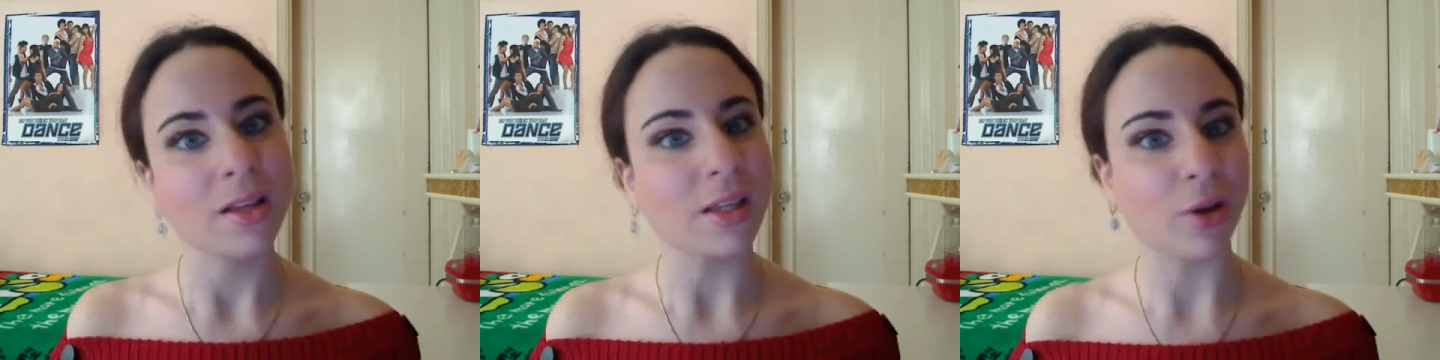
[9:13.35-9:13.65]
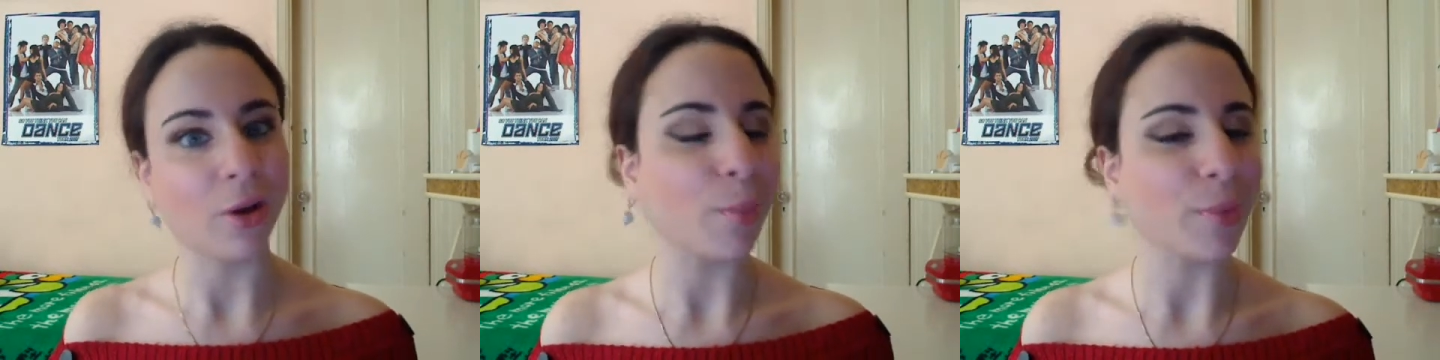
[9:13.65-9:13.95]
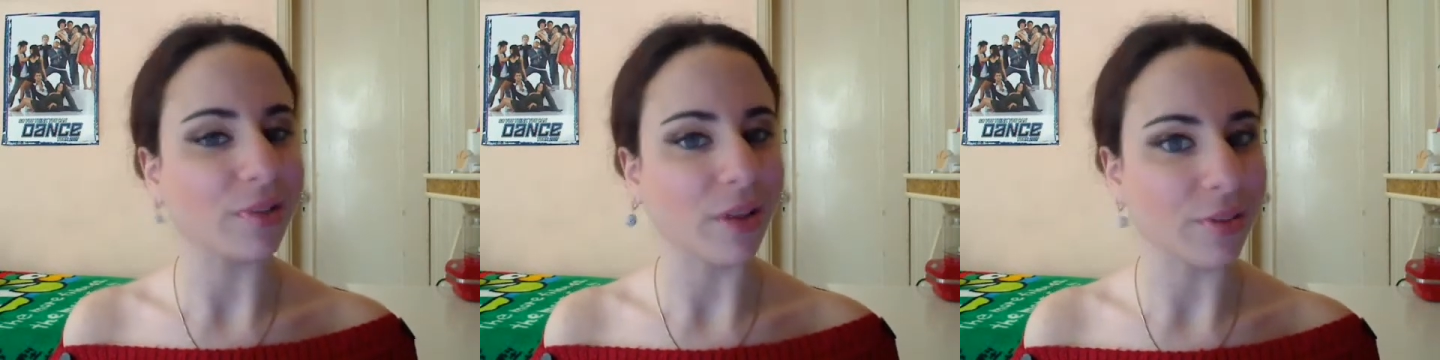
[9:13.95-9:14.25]
So I hope
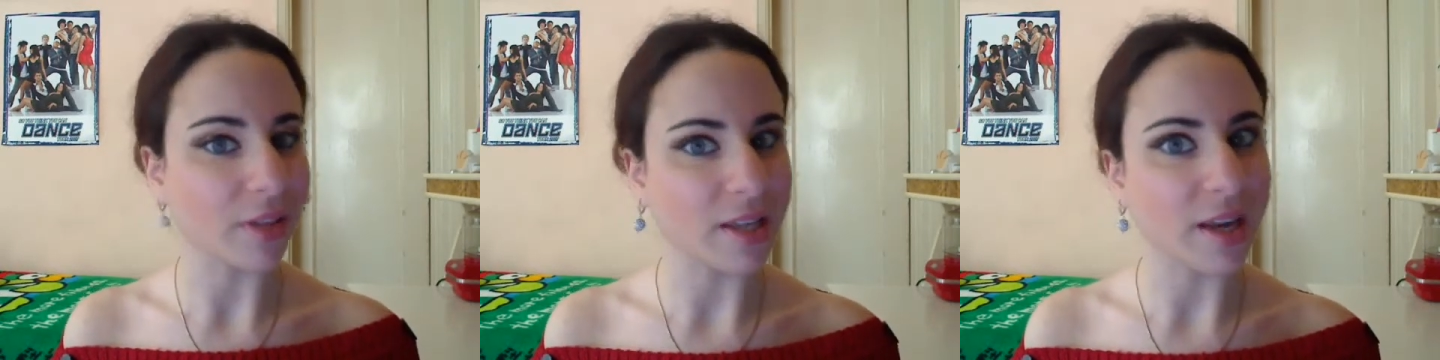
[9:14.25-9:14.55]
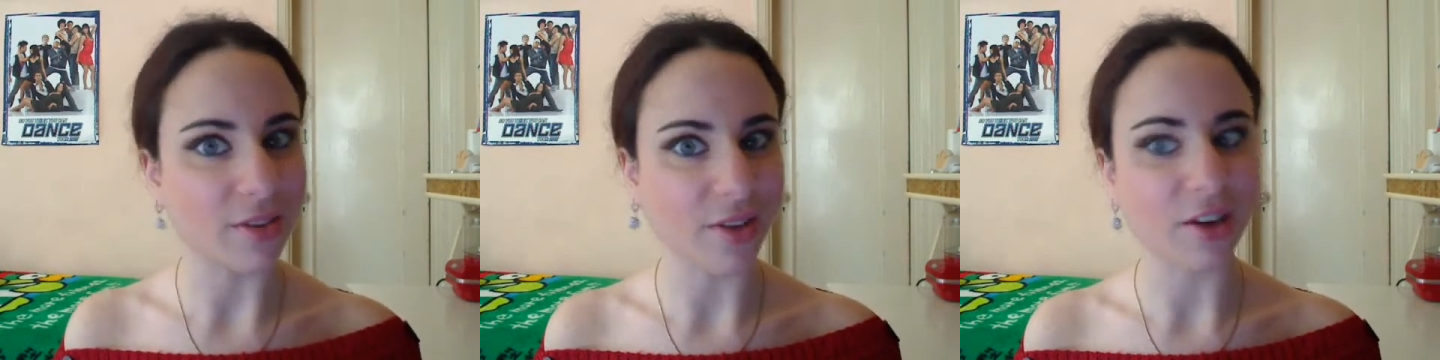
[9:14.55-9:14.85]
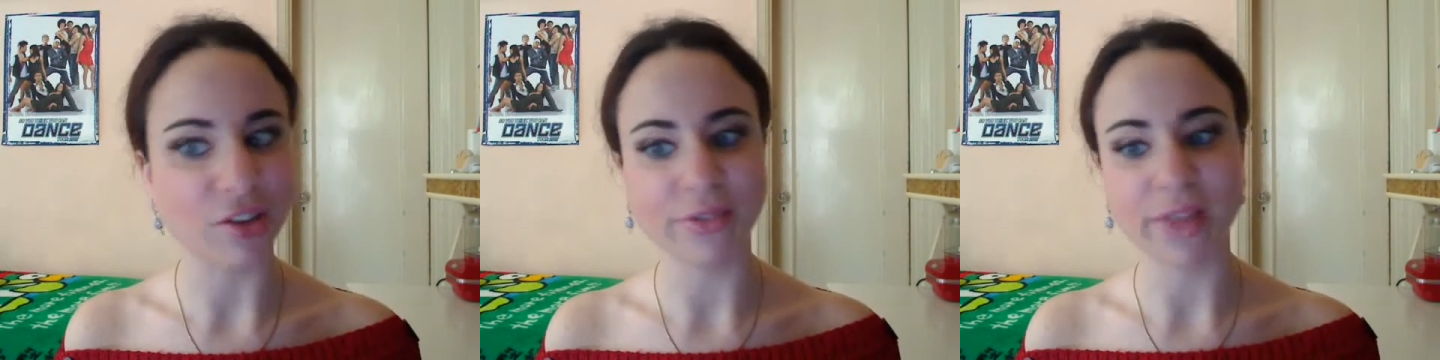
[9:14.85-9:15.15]
you'll definitely take
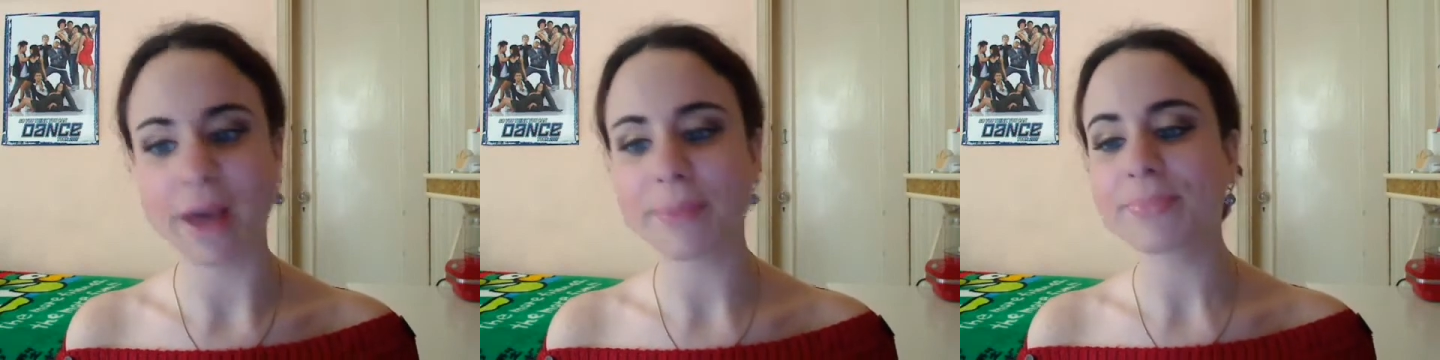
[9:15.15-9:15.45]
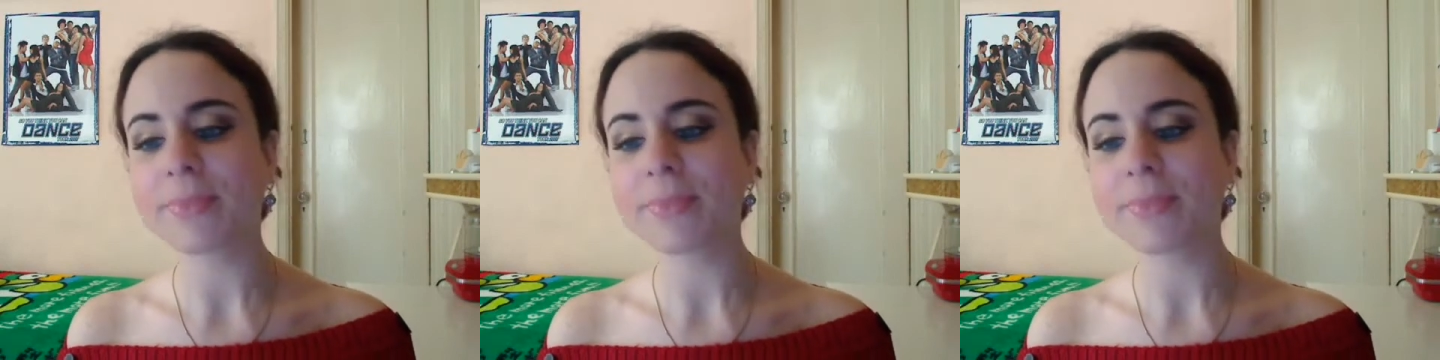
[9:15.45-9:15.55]
advantage of that.